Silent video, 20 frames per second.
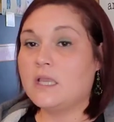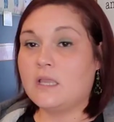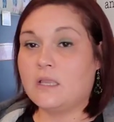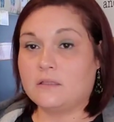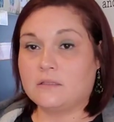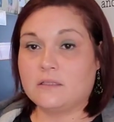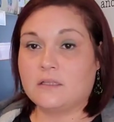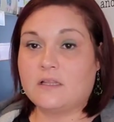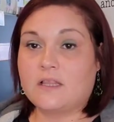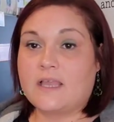
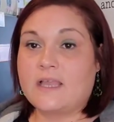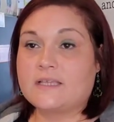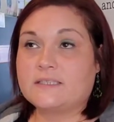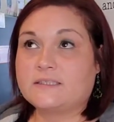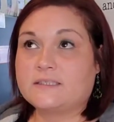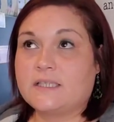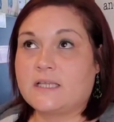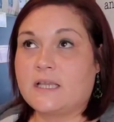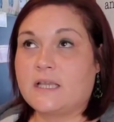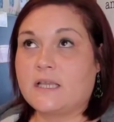And the
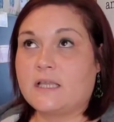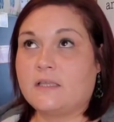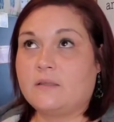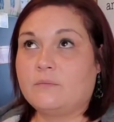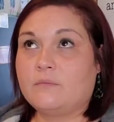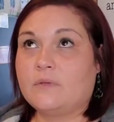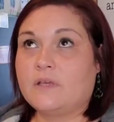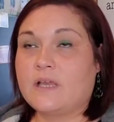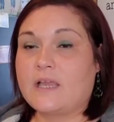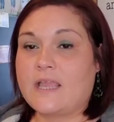last
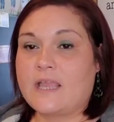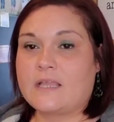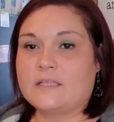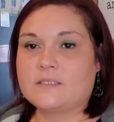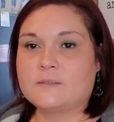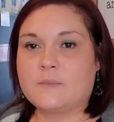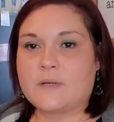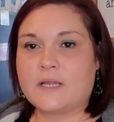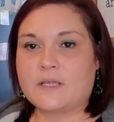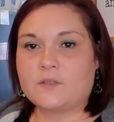time I had
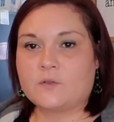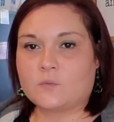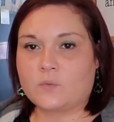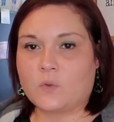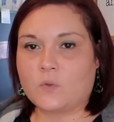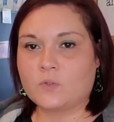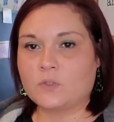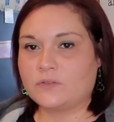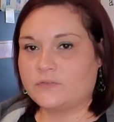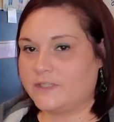to buy the
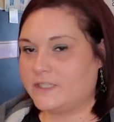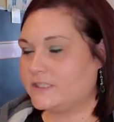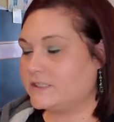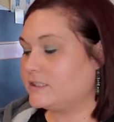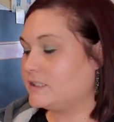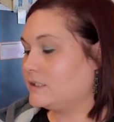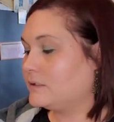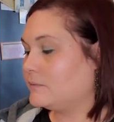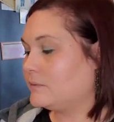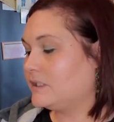roll of
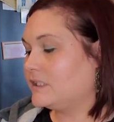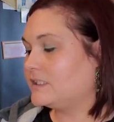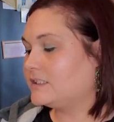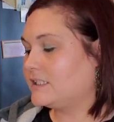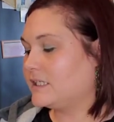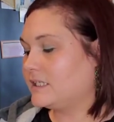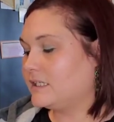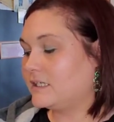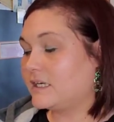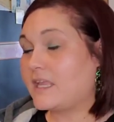it because
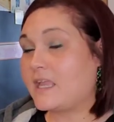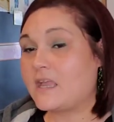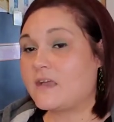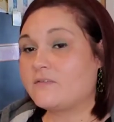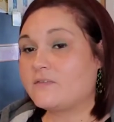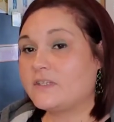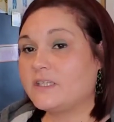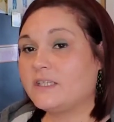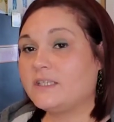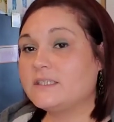they didn't
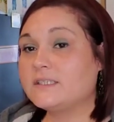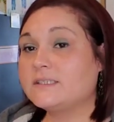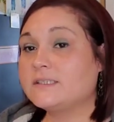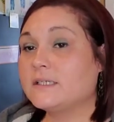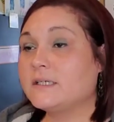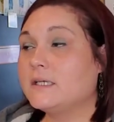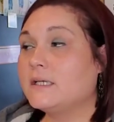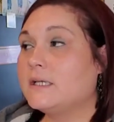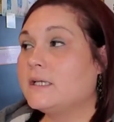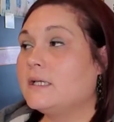have these.
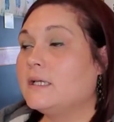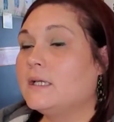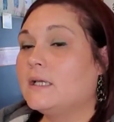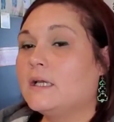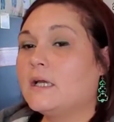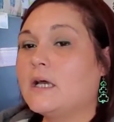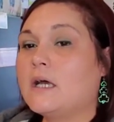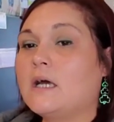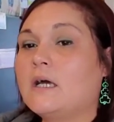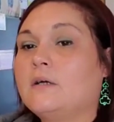
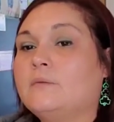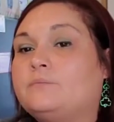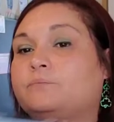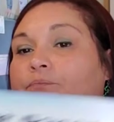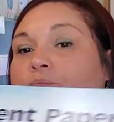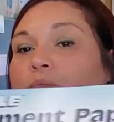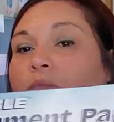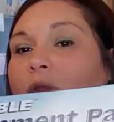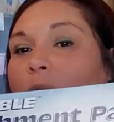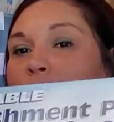Um,
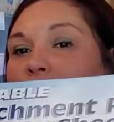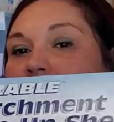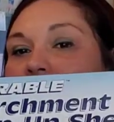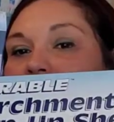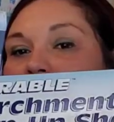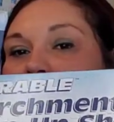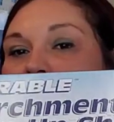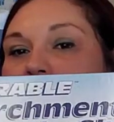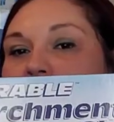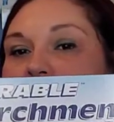but I
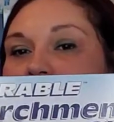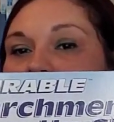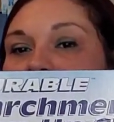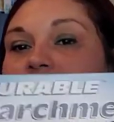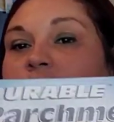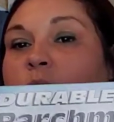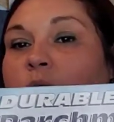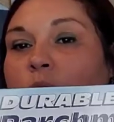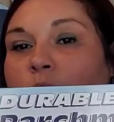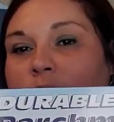like using
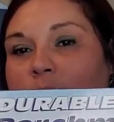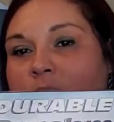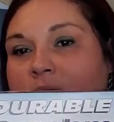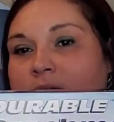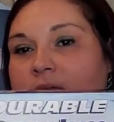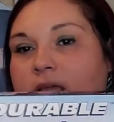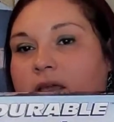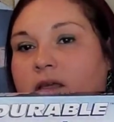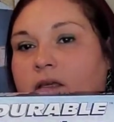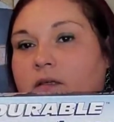these when we
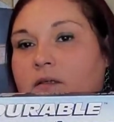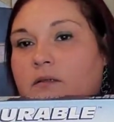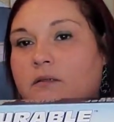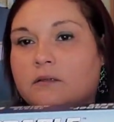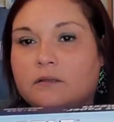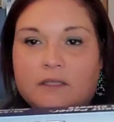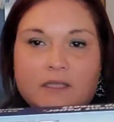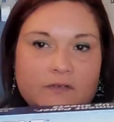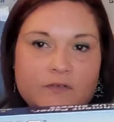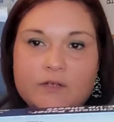bake.
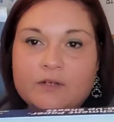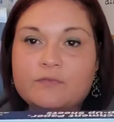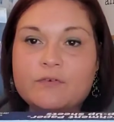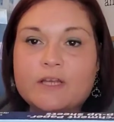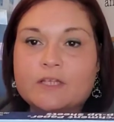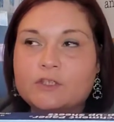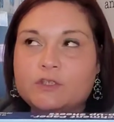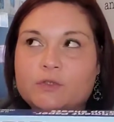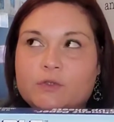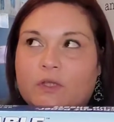Even if
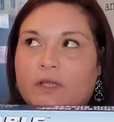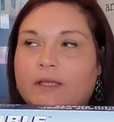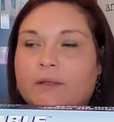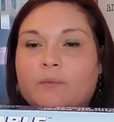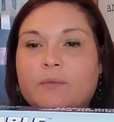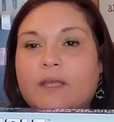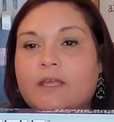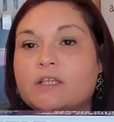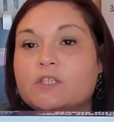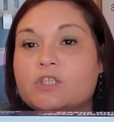I do like
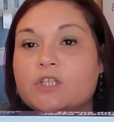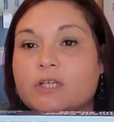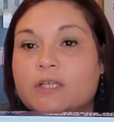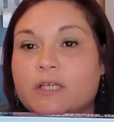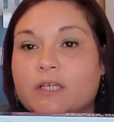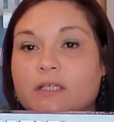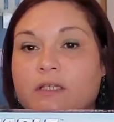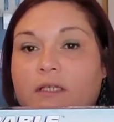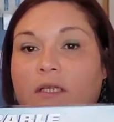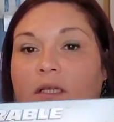baked
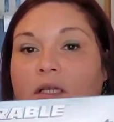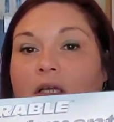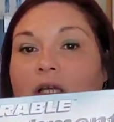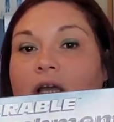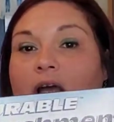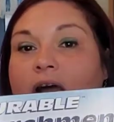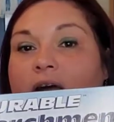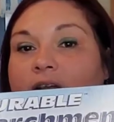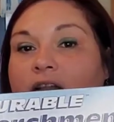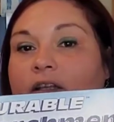chicken,
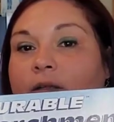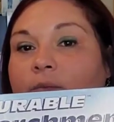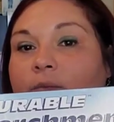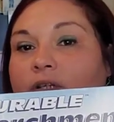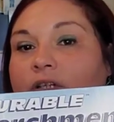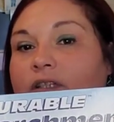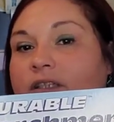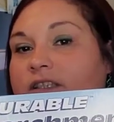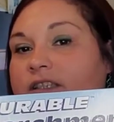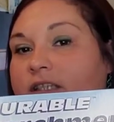I like
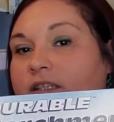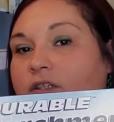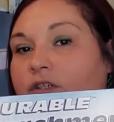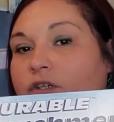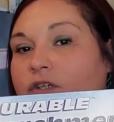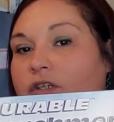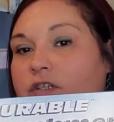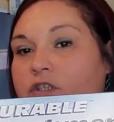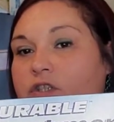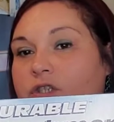putting this on the
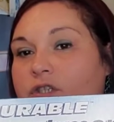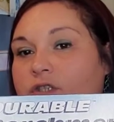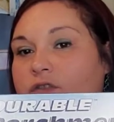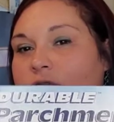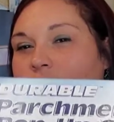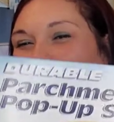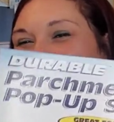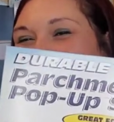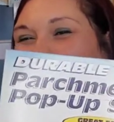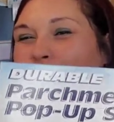cookie sheets
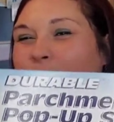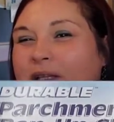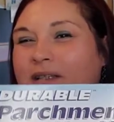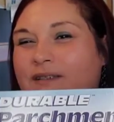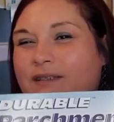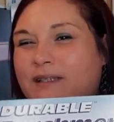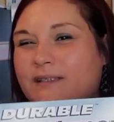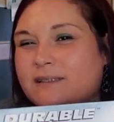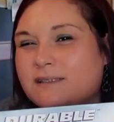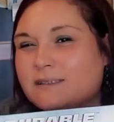first. That way it's
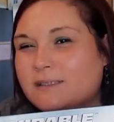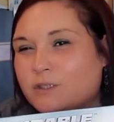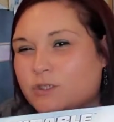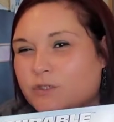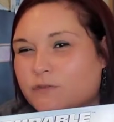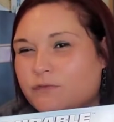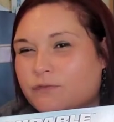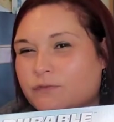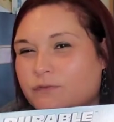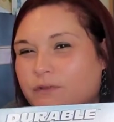not such
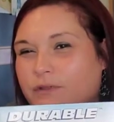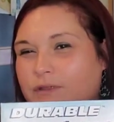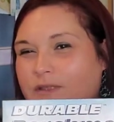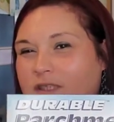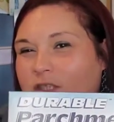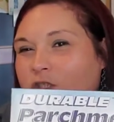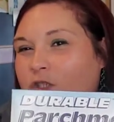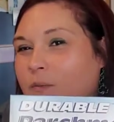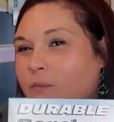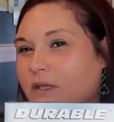a
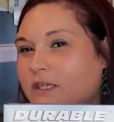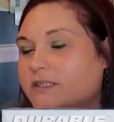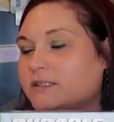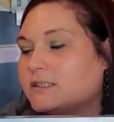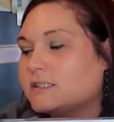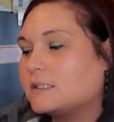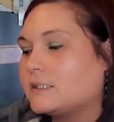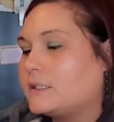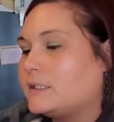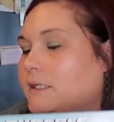such a mess
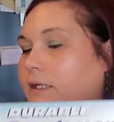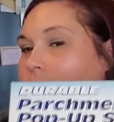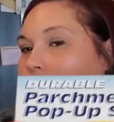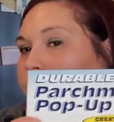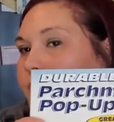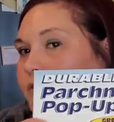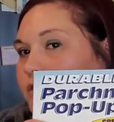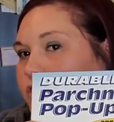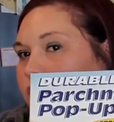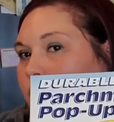to clean up.
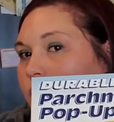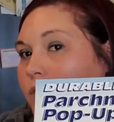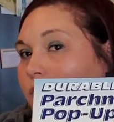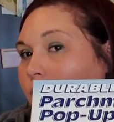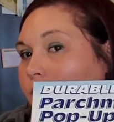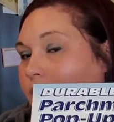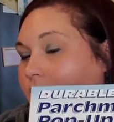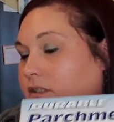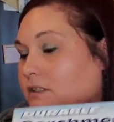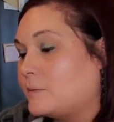So I
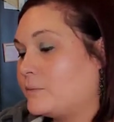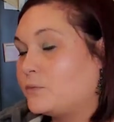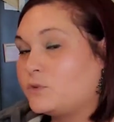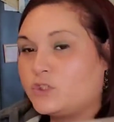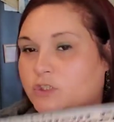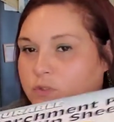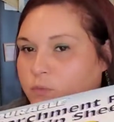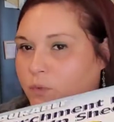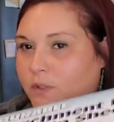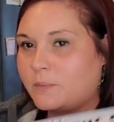picked up
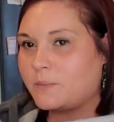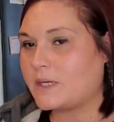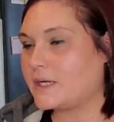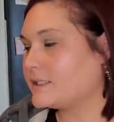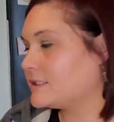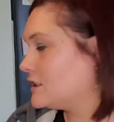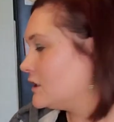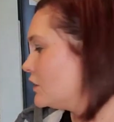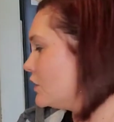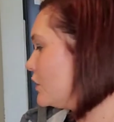just one
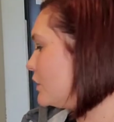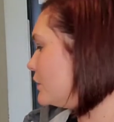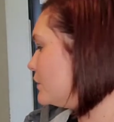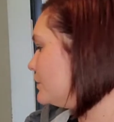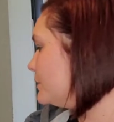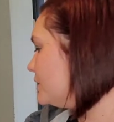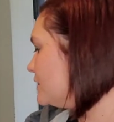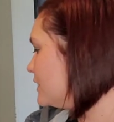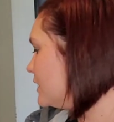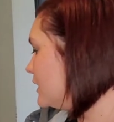box of
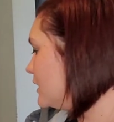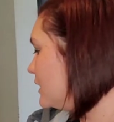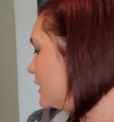those.